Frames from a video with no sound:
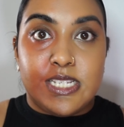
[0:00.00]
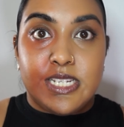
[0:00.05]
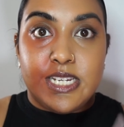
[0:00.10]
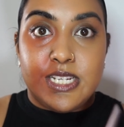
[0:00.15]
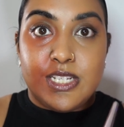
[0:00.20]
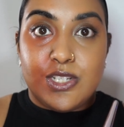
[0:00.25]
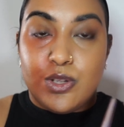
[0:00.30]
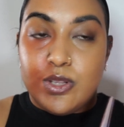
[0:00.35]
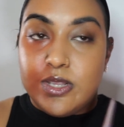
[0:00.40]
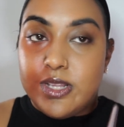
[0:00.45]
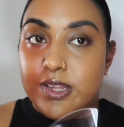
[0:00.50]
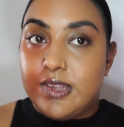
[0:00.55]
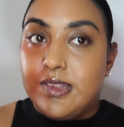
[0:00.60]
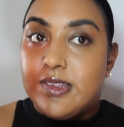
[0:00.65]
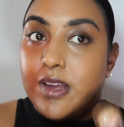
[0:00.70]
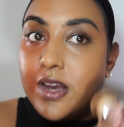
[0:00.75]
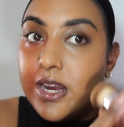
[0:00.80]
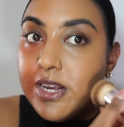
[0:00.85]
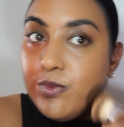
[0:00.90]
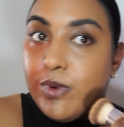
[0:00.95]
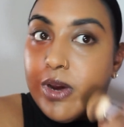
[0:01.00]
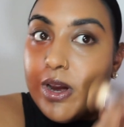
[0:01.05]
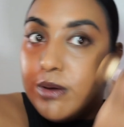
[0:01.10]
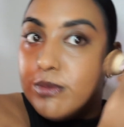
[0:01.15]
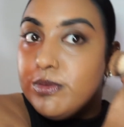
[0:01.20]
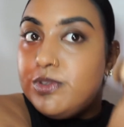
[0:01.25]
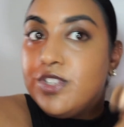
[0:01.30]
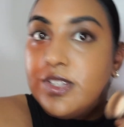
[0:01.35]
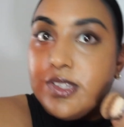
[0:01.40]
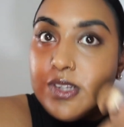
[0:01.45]
did on this side where I
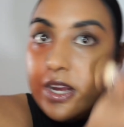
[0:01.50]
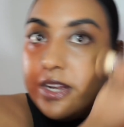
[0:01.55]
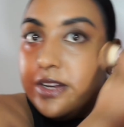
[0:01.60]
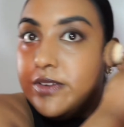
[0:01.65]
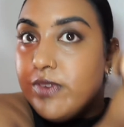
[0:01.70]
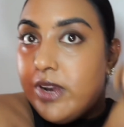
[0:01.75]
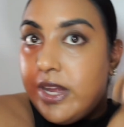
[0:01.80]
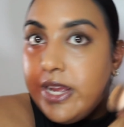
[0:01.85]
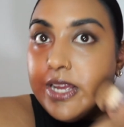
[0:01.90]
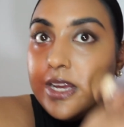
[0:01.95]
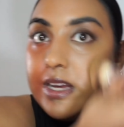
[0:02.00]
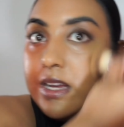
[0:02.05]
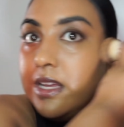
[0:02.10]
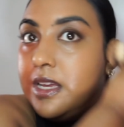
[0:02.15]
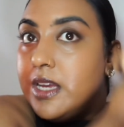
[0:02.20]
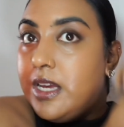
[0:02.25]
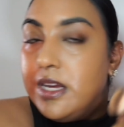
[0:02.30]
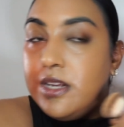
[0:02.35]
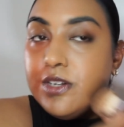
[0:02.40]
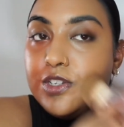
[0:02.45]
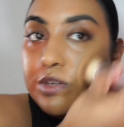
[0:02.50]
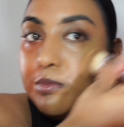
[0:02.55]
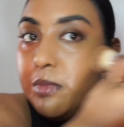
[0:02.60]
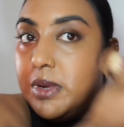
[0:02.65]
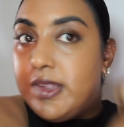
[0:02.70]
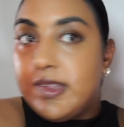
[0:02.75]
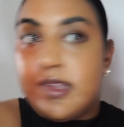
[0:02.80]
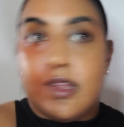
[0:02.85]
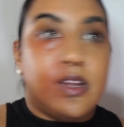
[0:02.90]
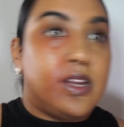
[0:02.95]
was just kind of like doing my
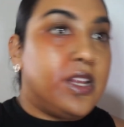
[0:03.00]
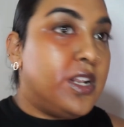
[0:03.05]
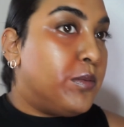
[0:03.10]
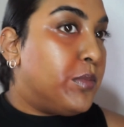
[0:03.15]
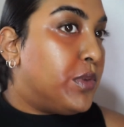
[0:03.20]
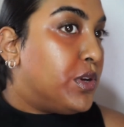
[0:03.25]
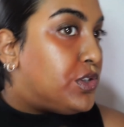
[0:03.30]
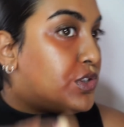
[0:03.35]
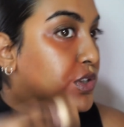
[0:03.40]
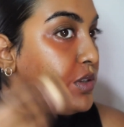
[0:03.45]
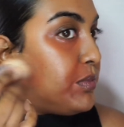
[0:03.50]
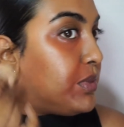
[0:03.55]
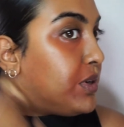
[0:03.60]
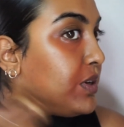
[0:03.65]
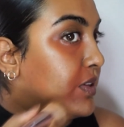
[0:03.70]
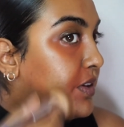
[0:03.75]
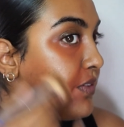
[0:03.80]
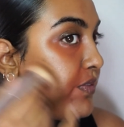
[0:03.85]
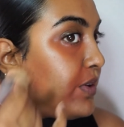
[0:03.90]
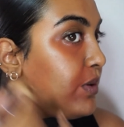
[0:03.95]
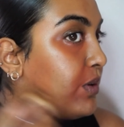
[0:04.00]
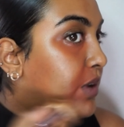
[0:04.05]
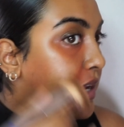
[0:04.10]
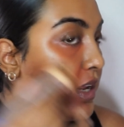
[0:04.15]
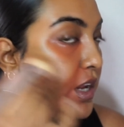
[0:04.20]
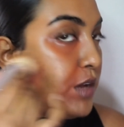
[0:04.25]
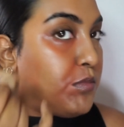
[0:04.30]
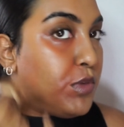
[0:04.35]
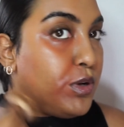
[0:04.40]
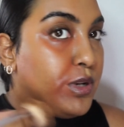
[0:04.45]
circular motion, because I feel
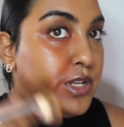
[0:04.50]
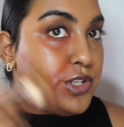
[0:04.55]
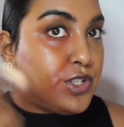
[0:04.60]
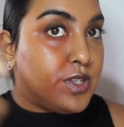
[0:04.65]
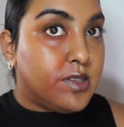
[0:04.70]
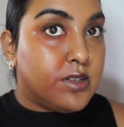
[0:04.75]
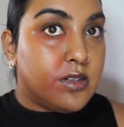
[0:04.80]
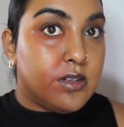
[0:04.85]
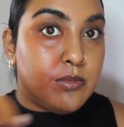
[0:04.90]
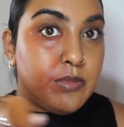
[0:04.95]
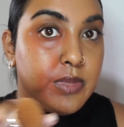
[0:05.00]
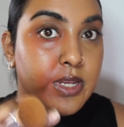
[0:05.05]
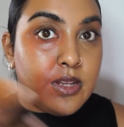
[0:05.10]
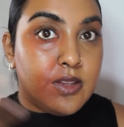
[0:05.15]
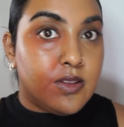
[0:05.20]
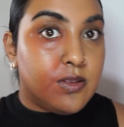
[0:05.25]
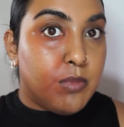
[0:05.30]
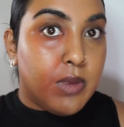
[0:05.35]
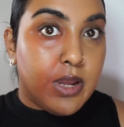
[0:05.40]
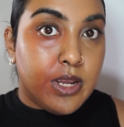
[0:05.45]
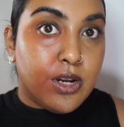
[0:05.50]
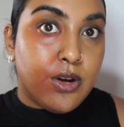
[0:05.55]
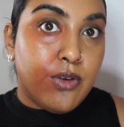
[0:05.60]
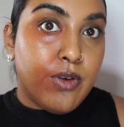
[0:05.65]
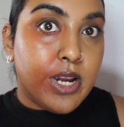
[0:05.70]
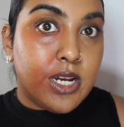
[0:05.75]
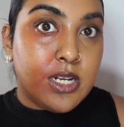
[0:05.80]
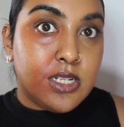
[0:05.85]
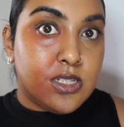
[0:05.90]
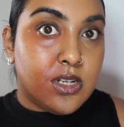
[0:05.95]
like I'm only just going to mix my
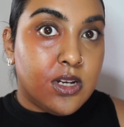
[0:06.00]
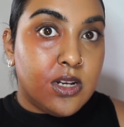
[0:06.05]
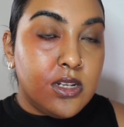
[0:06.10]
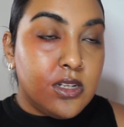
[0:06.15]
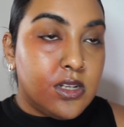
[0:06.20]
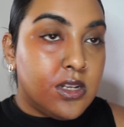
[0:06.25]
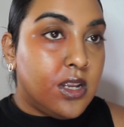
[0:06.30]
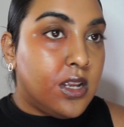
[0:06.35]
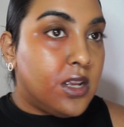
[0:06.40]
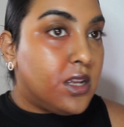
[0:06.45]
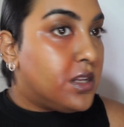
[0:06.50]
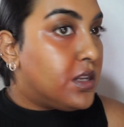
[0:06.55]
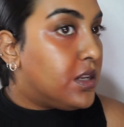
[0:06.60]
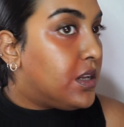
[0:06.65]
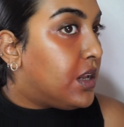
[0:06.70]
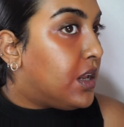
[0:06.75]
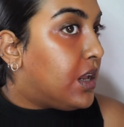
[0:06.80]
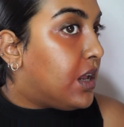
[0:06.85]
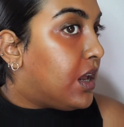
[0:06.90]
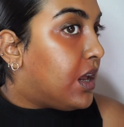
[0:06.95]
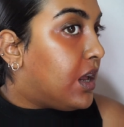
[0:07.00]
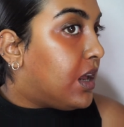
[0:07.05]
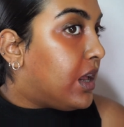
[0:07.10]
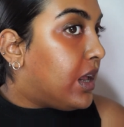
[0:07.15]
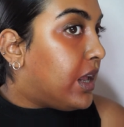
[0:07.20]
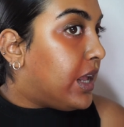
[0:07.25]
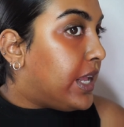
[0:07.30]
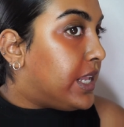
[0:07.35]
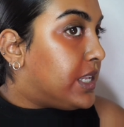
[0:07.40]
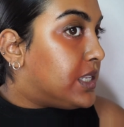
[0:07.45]
corrector
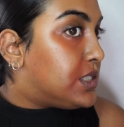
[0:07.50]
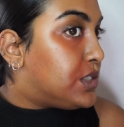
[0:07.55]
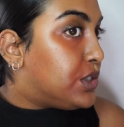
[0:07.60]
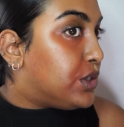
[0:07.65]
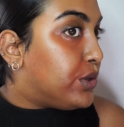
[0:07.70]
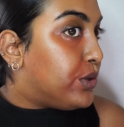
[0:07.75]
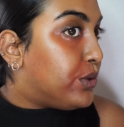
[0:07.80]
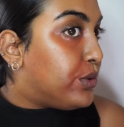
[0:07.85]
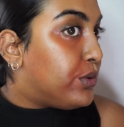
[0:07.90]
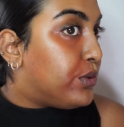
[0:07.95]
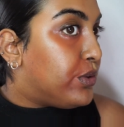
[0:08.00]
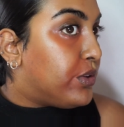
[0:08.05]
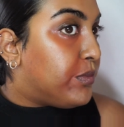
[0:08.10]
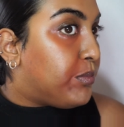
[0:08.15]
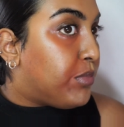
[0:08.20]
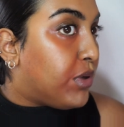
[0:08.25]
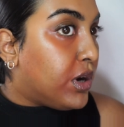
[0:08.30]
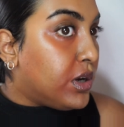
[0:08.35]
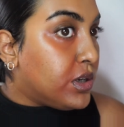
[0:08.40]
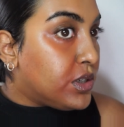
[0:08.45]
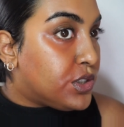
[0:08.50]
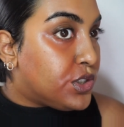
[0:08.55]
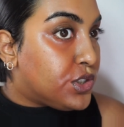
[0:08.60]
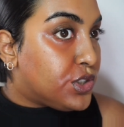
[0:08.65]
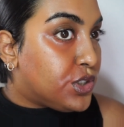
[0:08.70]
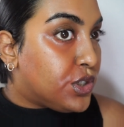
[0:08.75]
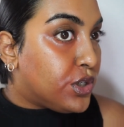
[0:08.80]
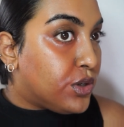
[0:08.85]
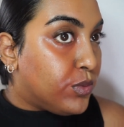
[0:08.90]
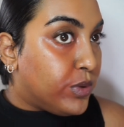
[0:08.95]
into the
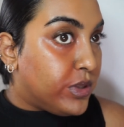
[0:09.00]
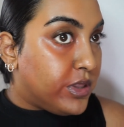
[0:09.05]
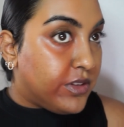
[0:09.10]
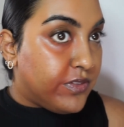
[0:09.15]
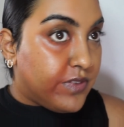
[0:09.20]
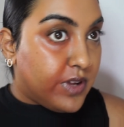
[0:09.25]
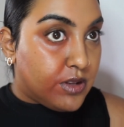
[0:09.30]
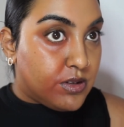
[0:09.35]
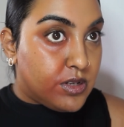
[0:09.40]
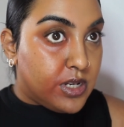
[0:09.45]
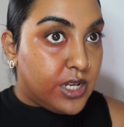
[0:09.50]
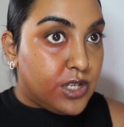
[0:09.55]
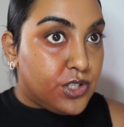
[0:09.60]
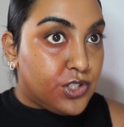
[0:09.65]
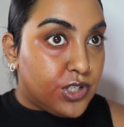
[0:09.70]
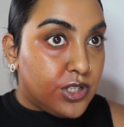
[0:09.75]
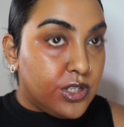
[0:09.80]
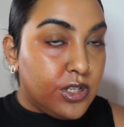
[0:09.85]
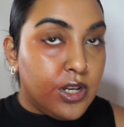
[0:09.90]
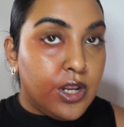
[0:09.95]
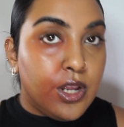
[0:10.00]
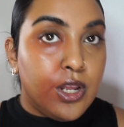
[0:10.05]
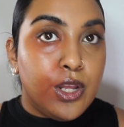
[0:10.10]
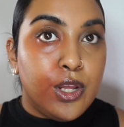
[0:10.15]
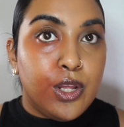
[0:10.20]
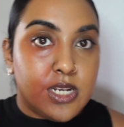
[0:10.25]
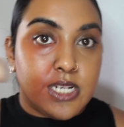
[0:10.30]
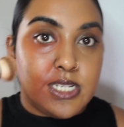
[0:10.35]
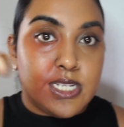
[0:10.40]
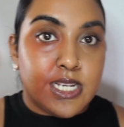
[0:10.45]
brush with the foundation.
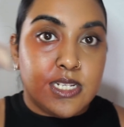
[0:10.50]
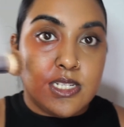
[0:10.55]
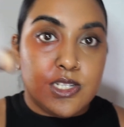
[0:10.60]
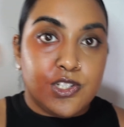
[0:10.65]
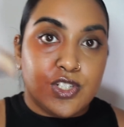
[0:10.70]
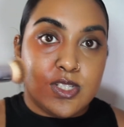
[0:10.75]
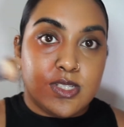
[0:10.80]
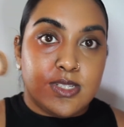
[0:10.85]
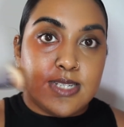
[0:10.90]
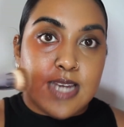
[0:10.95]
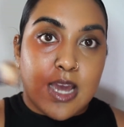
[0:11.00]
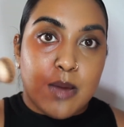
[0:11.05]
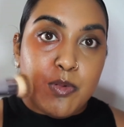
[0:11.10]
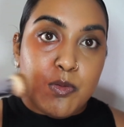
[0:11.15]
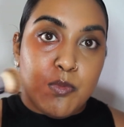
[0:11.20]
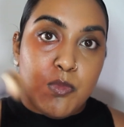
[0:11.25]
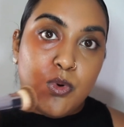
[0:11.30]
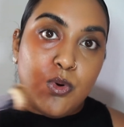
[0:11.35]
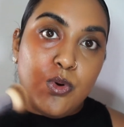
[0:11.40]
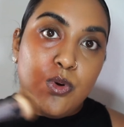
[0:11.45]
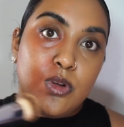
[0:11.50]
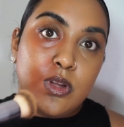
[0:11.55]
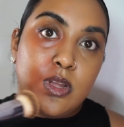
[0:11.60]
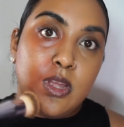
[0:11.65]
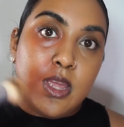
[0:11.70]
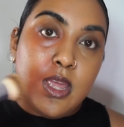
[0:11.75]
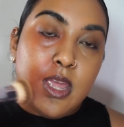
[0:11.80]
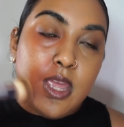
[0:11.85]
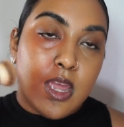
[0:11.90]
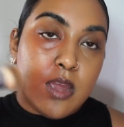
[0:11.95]
So I tend to just dab more
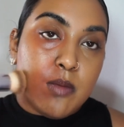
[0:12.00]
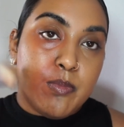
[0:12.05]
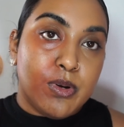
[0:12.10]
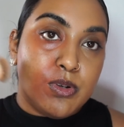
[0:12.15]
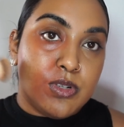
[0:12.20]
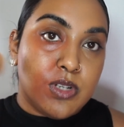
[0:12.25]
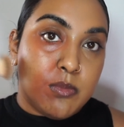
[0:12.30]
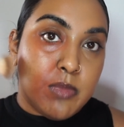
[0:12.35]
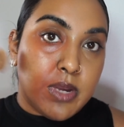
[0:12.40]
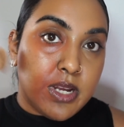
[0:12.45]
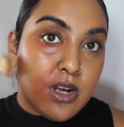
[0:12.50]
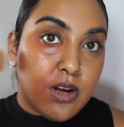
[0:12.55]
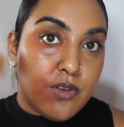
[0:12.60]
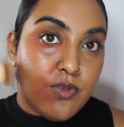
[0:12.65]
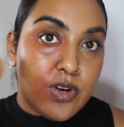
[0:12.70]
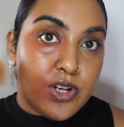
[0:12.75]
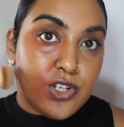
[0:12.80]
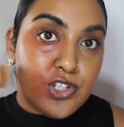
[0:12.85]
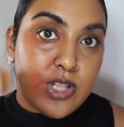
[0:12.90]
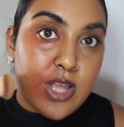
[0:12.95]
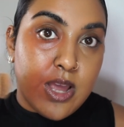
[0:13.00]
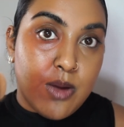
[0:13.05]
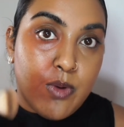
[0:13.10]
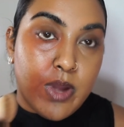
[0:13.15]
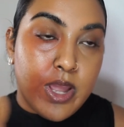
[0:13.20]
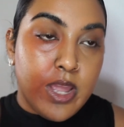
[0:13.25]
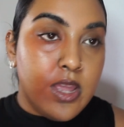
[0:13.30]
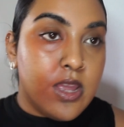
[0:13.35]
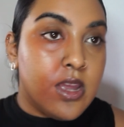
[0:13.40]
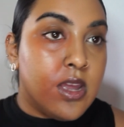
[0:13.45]
and build up my coverage that
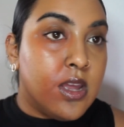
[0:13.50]
way.